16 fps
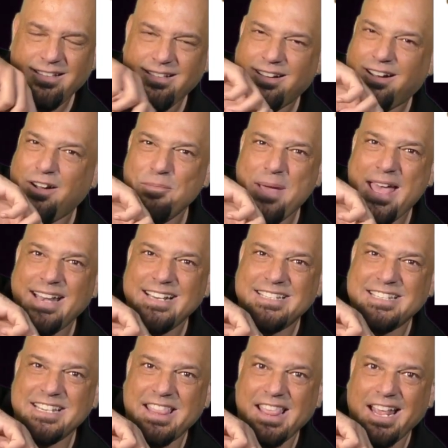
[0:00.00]
Oh man,
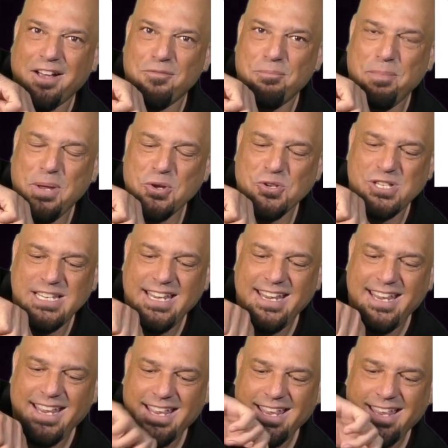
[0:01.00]
it's a thing of
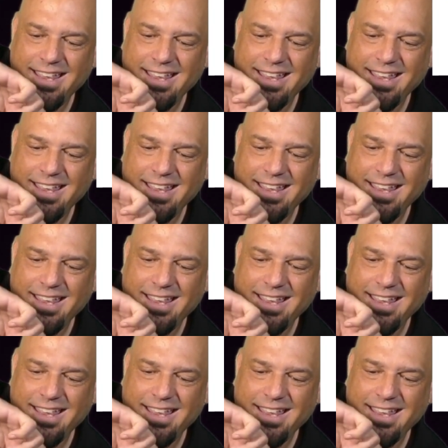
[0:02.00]
beauty.